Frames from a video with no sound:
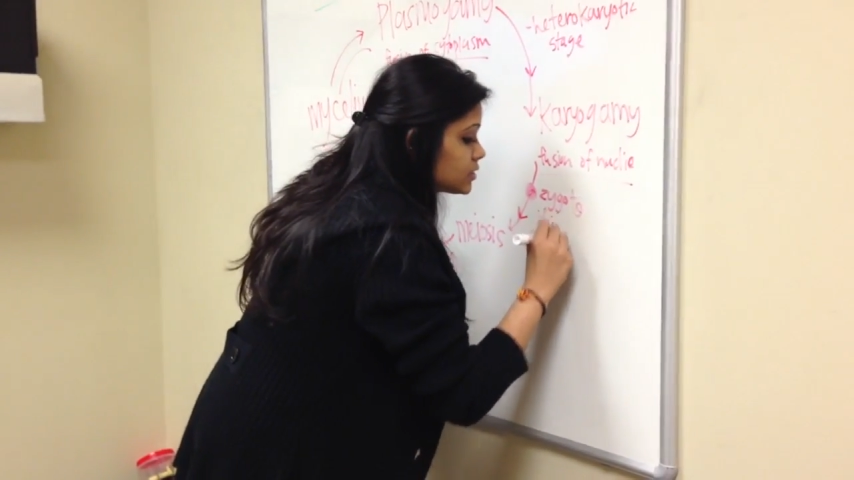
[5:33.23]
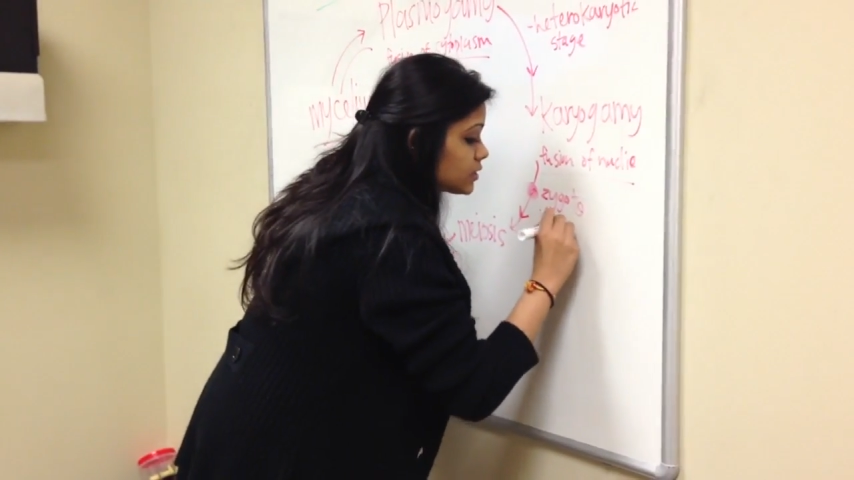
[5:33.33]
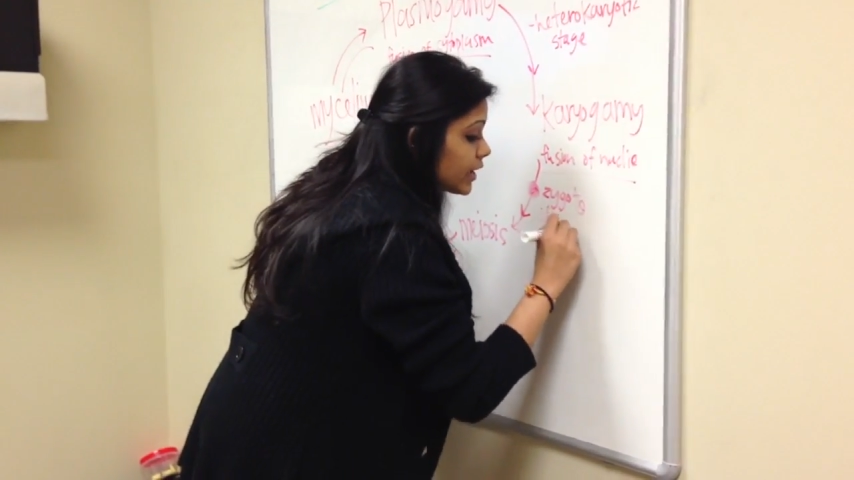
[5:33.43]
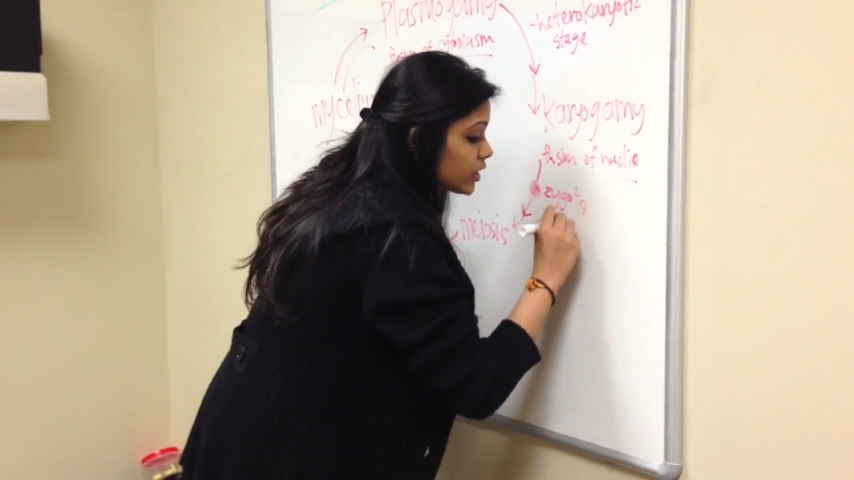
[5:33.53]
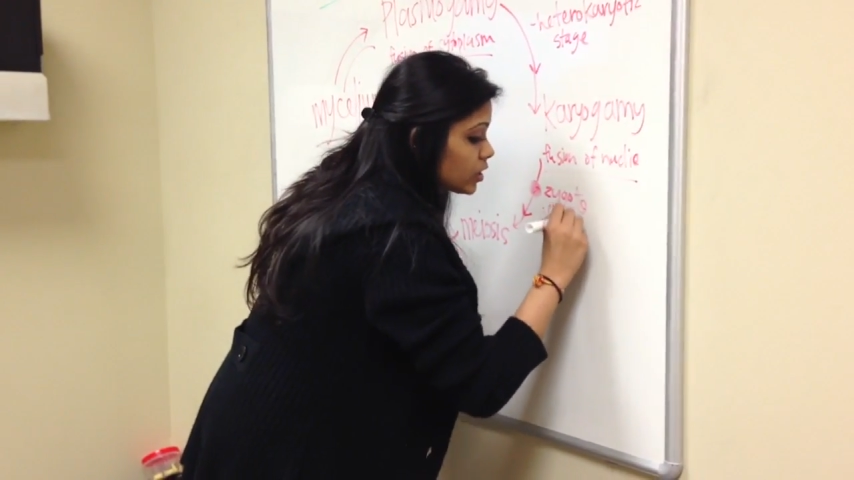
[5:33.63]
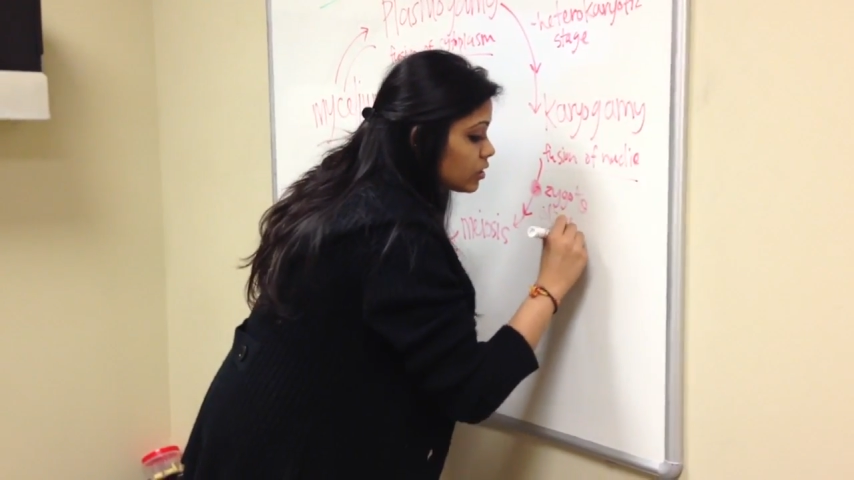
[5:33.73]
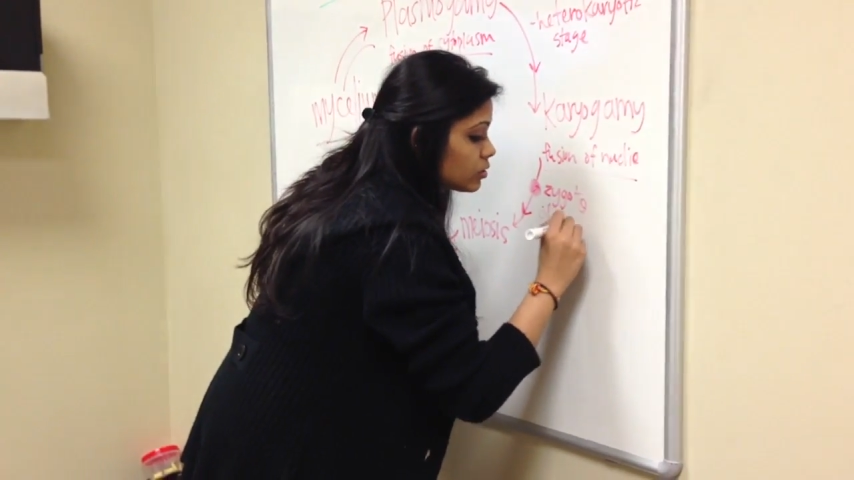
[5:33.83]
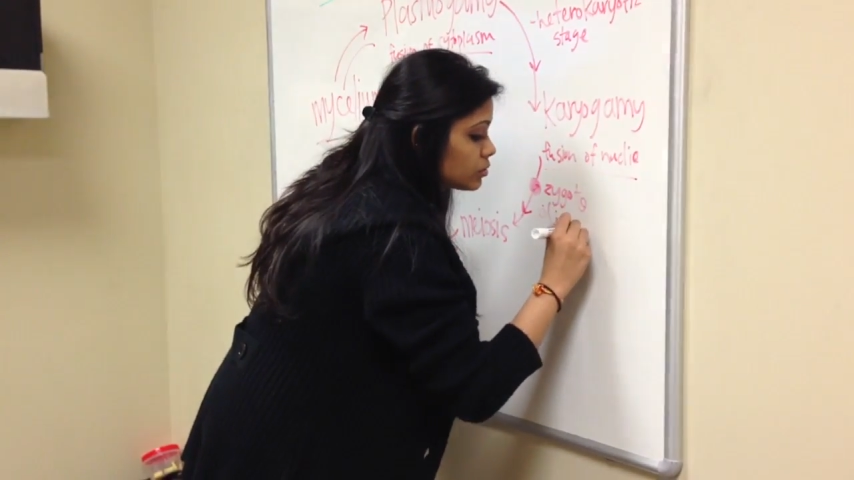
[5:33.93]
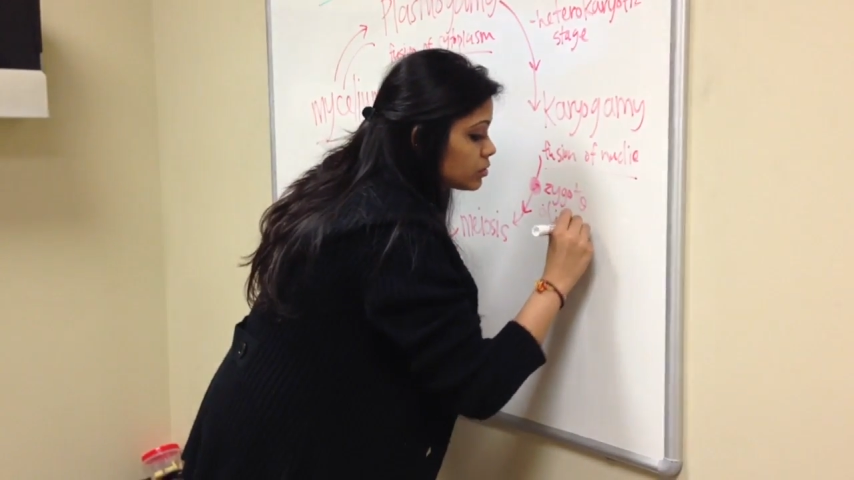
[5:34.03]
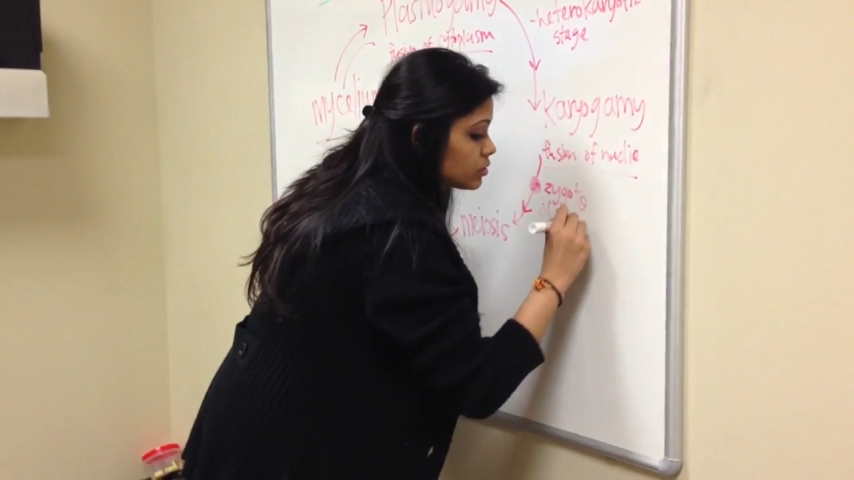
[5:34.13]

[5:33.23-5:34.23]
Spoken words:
zygote,